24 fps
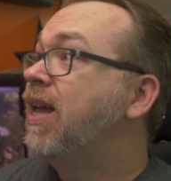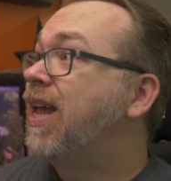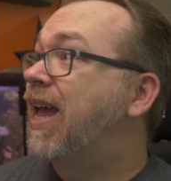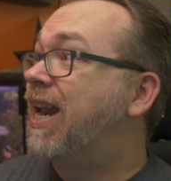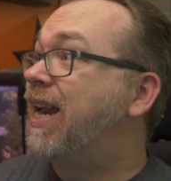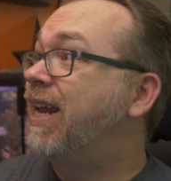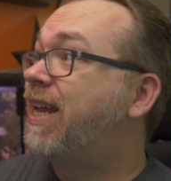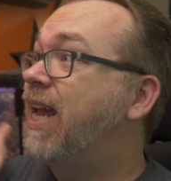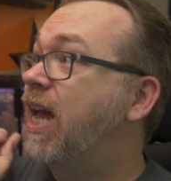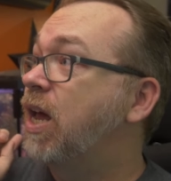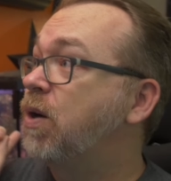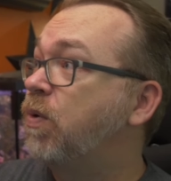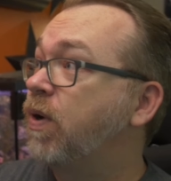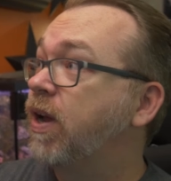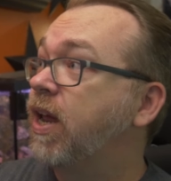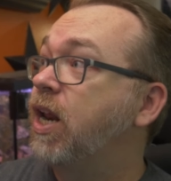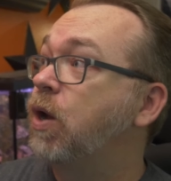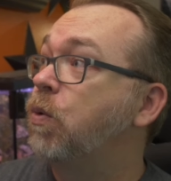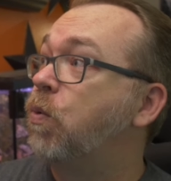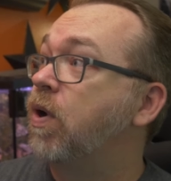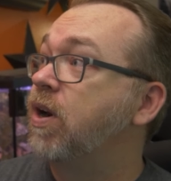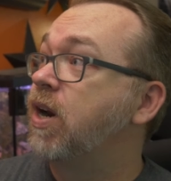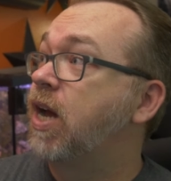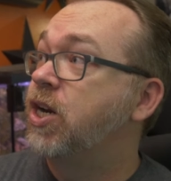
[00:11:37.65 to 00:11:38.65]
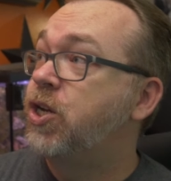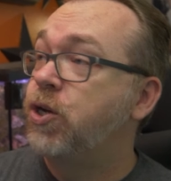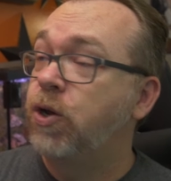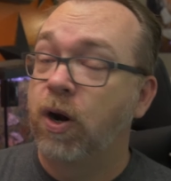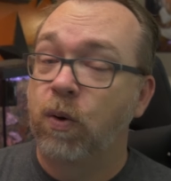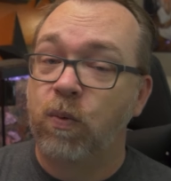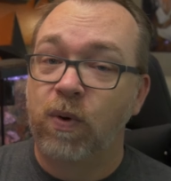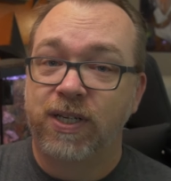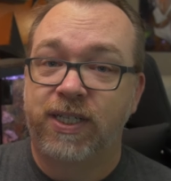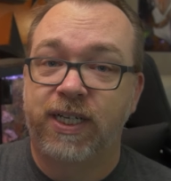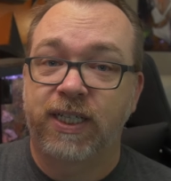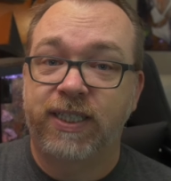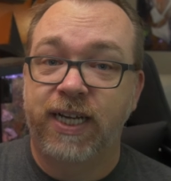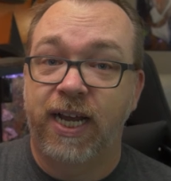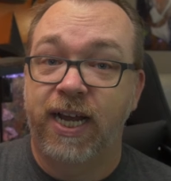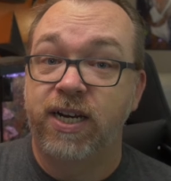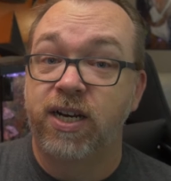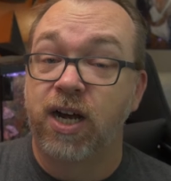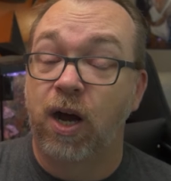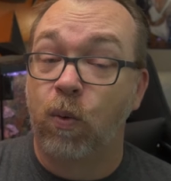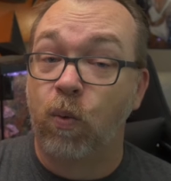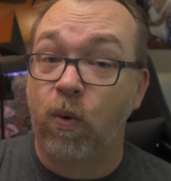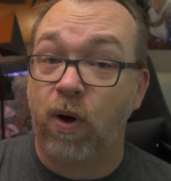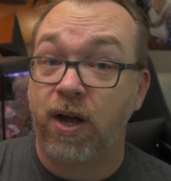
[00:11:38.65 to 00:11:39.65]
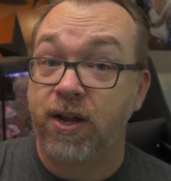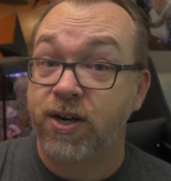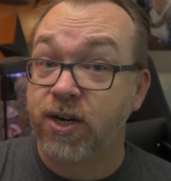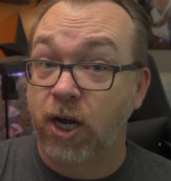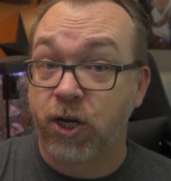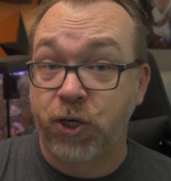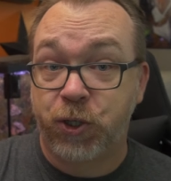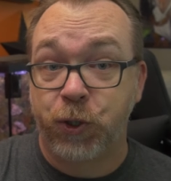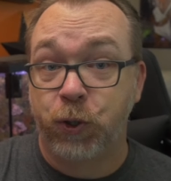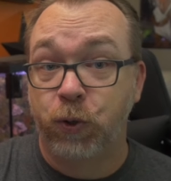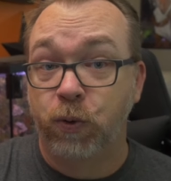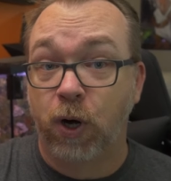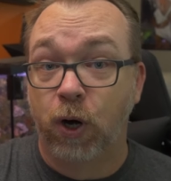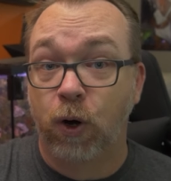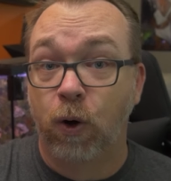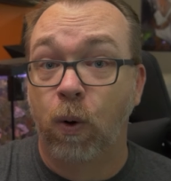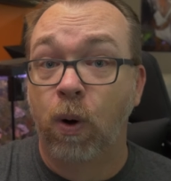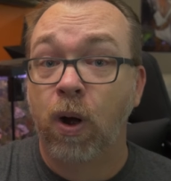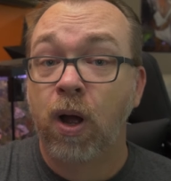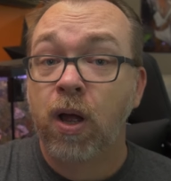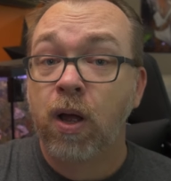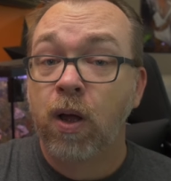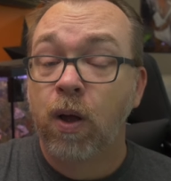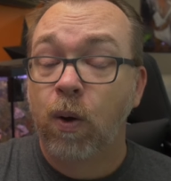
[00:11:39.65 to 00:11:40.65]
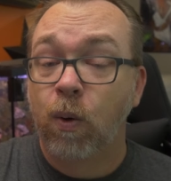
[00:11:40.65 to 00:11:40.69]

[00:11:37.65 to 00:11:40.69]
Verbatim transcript: And again, we're getting 192.168.1.20